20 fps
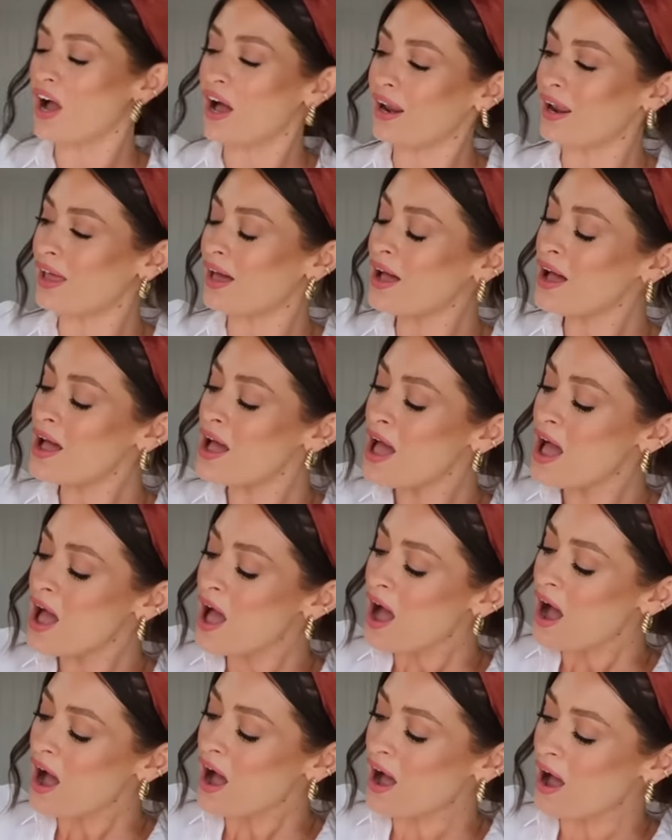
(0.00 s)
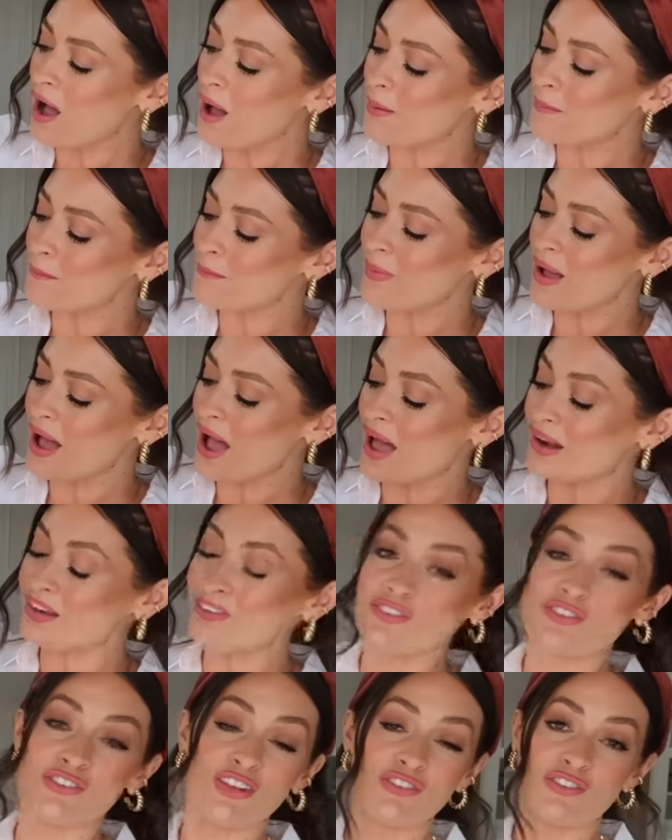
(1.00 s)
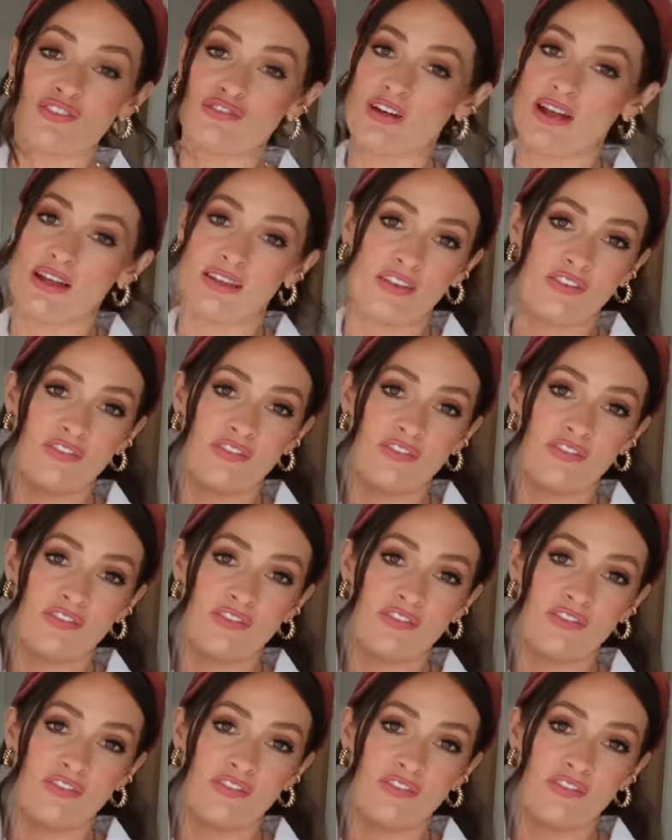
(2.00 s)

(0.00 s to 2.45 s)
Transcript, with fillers: colour. And it's just great.